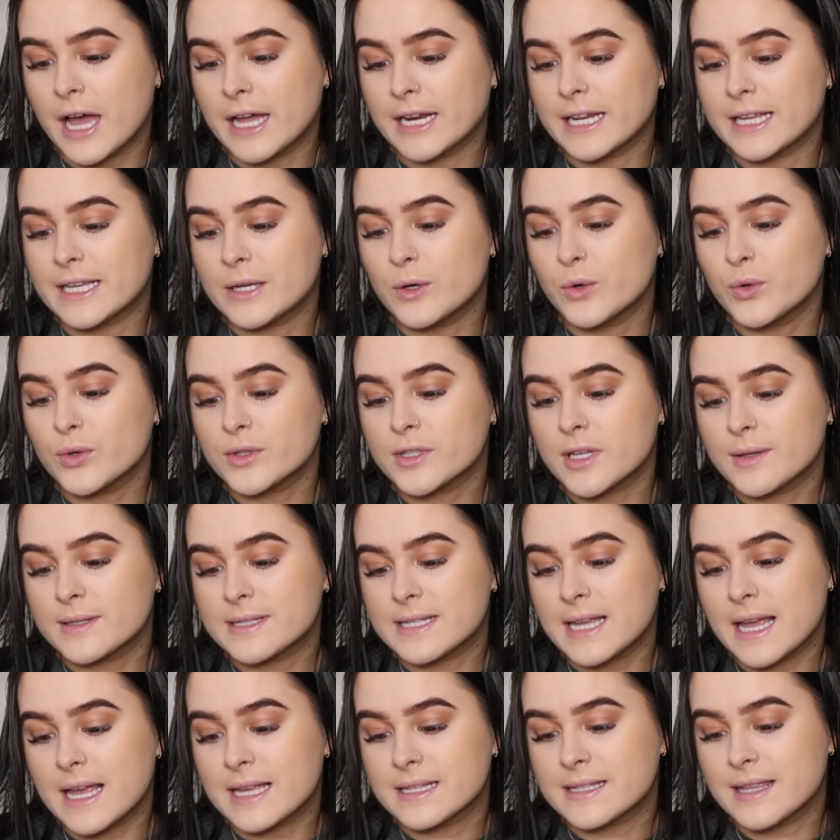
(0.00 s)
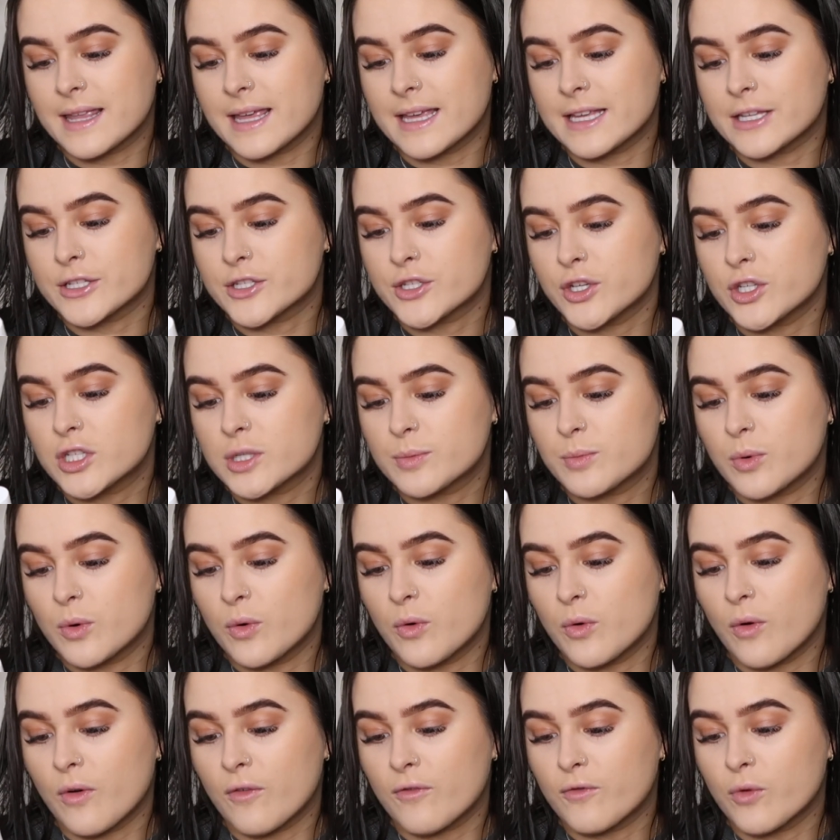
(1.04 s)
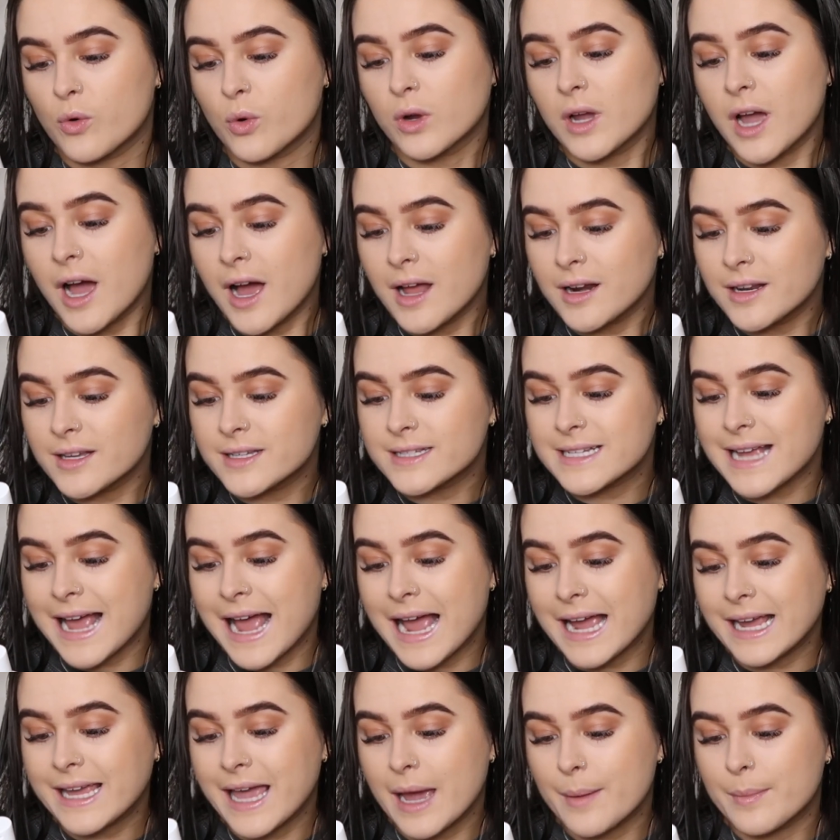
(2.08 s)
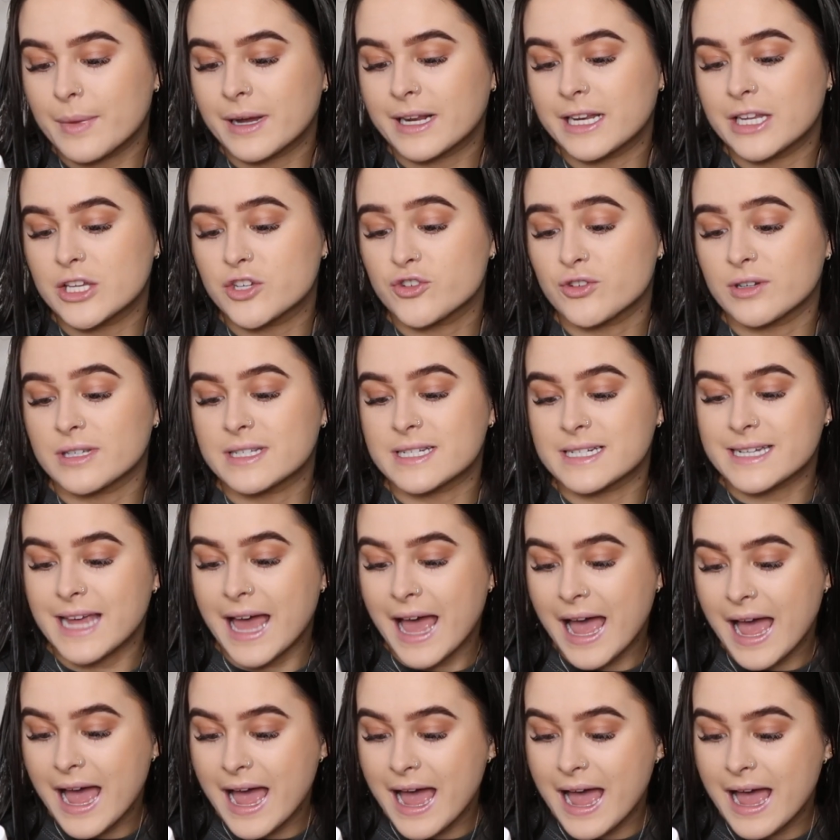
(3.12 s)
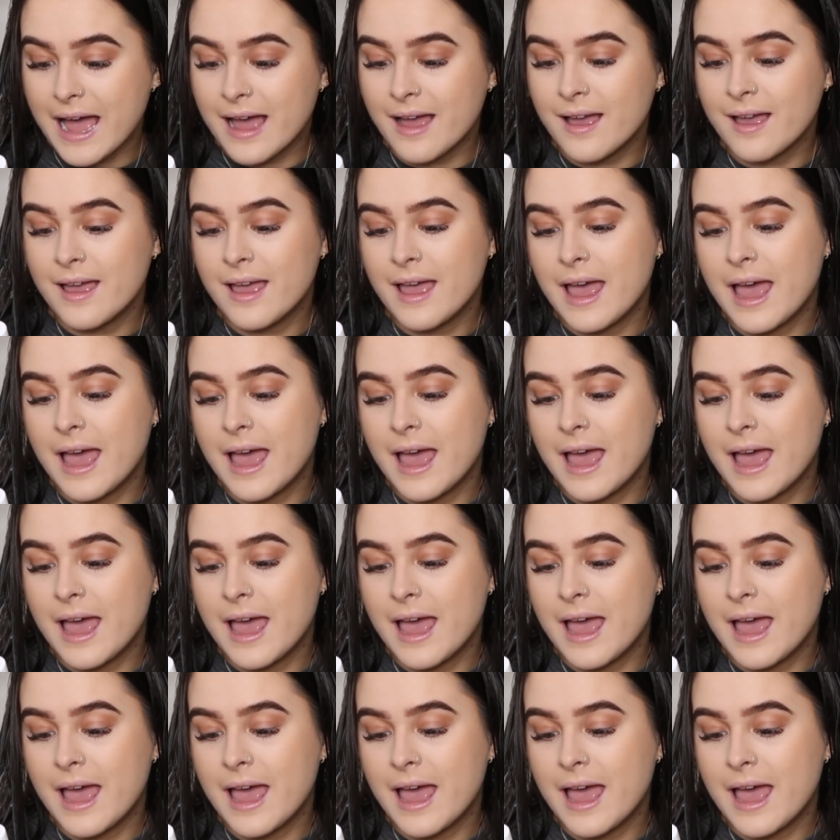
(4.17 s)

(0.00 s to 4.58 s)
And it also says that it's suitable for coloured and chemically treated hair,